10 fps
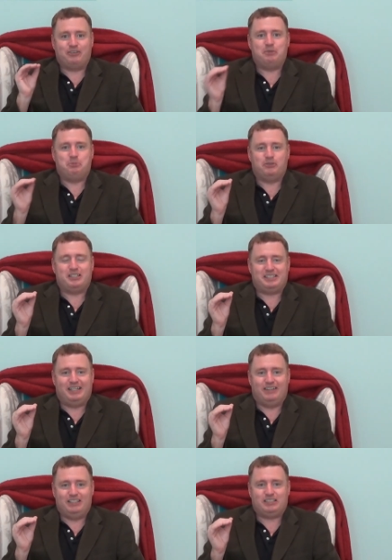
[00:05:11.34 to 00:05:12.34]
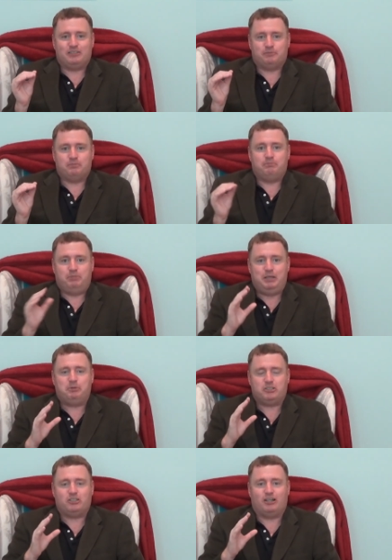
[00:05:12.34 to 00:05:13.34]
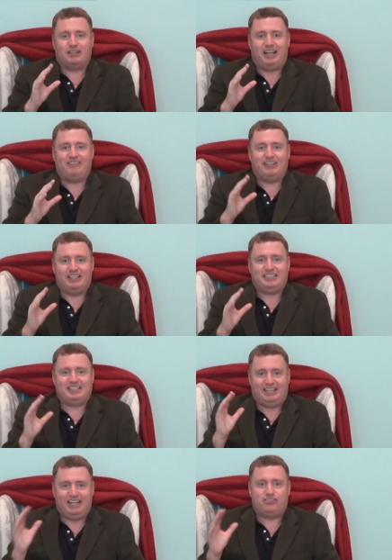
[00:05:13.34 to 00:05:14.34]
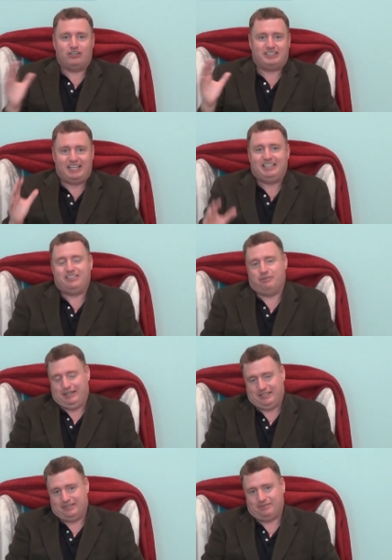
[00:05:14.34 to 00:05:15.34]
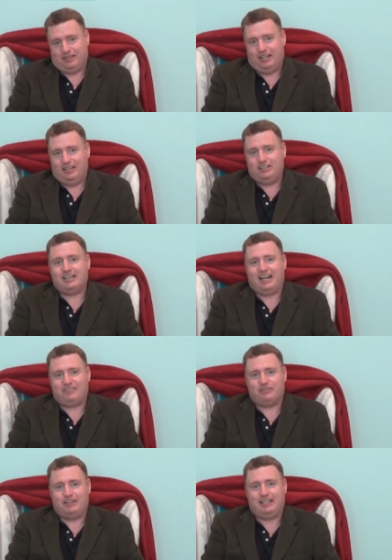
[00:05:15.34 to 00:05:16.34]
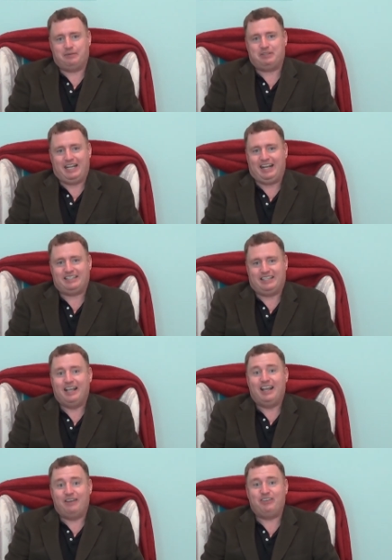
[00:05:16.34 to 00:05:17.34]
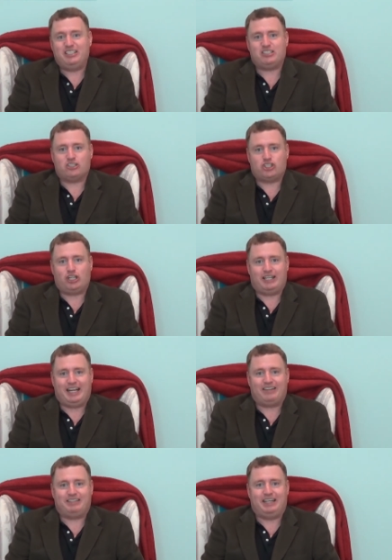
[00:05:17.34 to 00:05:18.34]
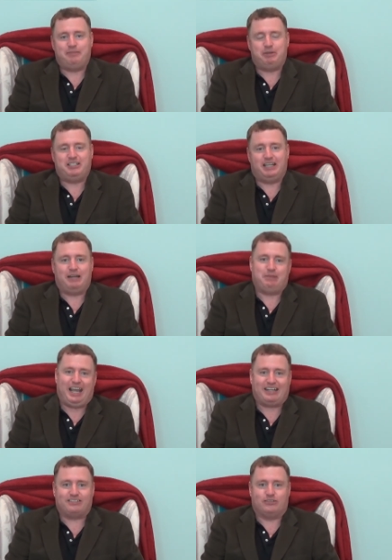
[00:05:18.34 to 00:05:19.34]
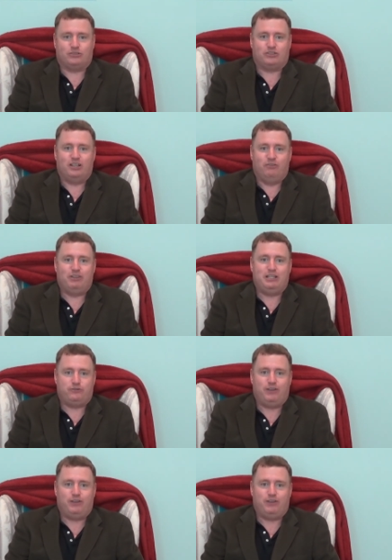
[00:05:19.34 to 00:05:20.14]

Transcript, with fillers: you reboot the series, people start having less interest into it. You're going to have to really up the ante and really start shelling out getting big-time actors for these